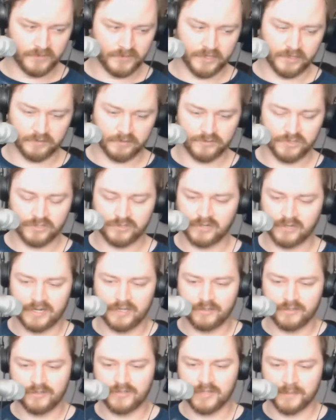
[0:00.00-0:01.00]
Just
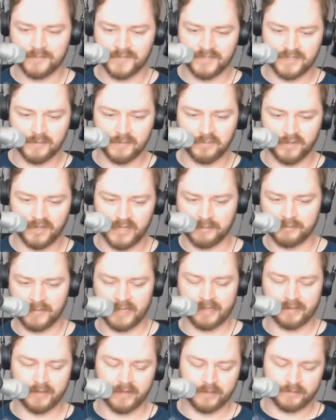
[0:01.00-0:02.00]
trying to do something simple like
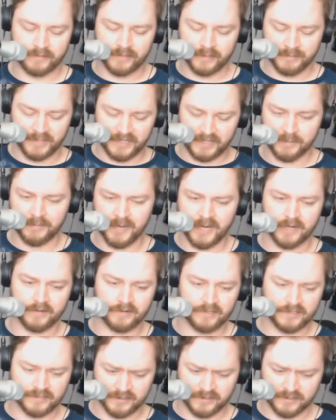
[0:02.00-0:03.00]
my laundry. I mean, come
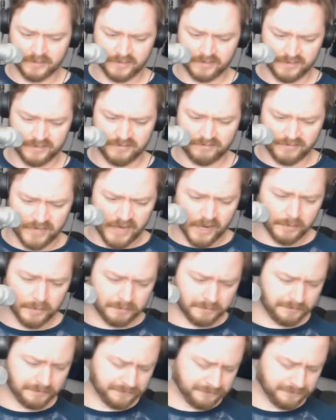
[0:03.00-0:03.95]
on, this is dumb.